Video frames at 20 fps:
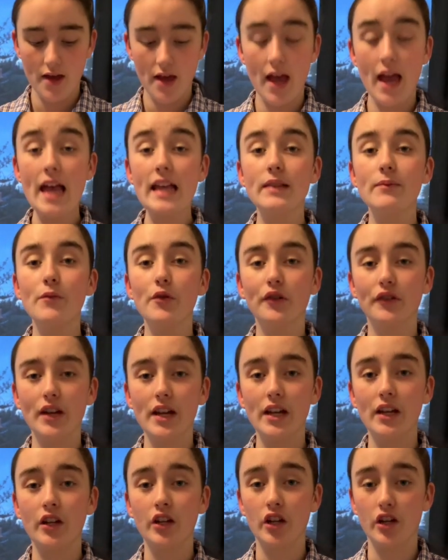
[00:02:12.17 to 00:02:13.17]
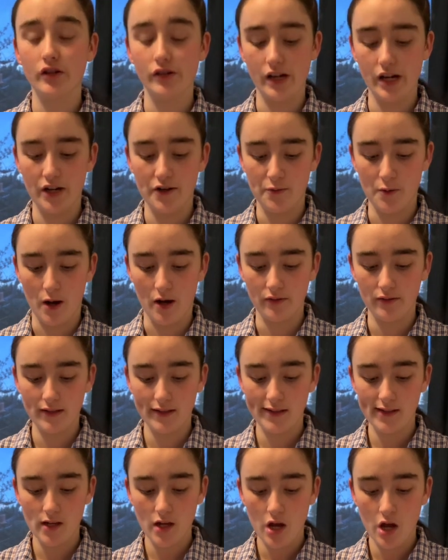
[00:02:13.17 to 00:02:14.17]
As Marie Curie
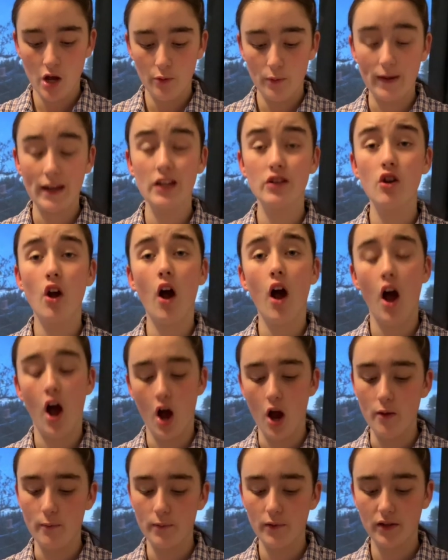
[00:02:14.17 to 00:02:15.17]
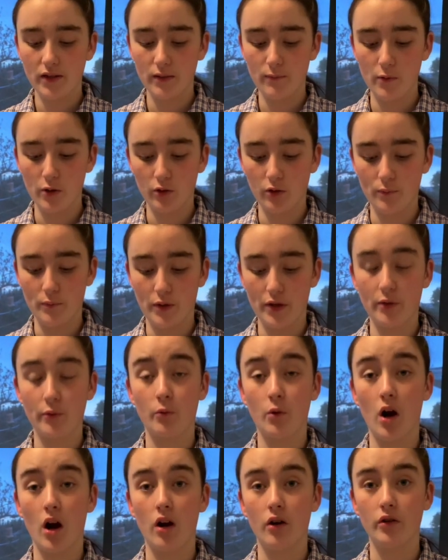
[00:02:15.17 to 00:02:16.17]
quotes, we cannot hope to build a better
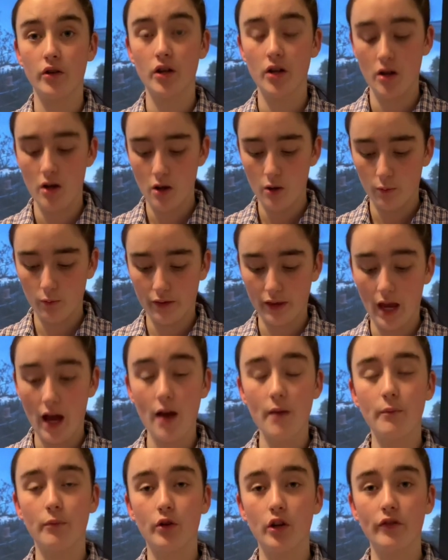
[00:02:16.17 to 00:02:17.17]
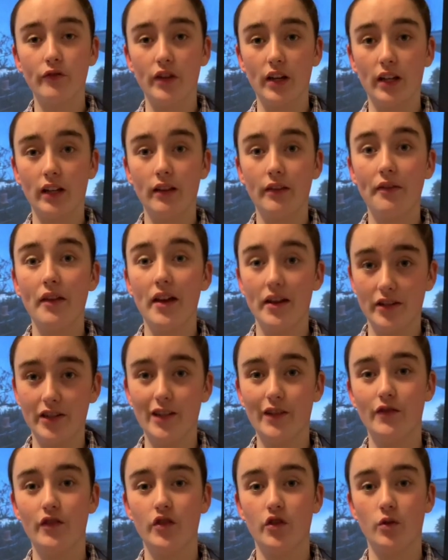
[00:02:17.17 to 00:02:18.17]
world without improving the
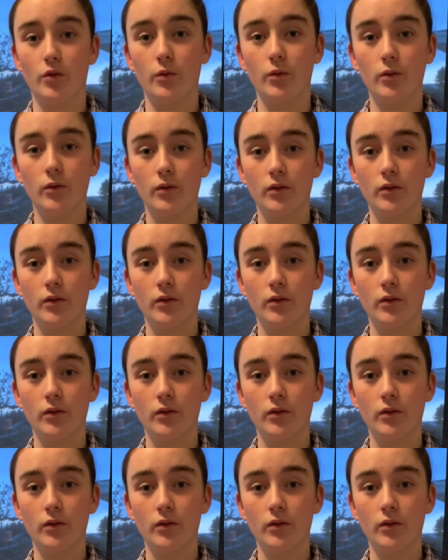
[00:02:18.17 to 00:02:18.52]
individual.